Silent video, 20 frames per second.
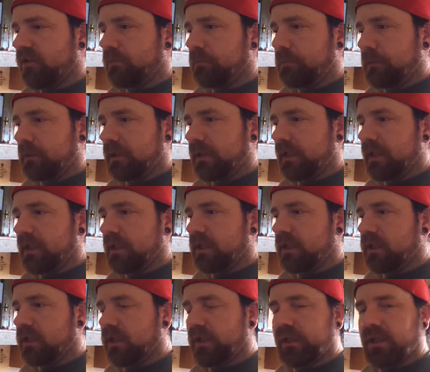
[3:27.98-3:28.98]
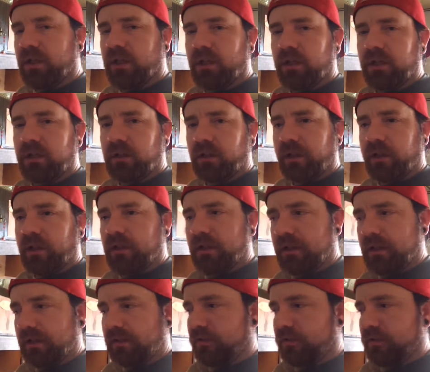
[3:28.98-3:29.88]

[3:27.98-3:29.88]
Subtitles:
plenty of clear, like it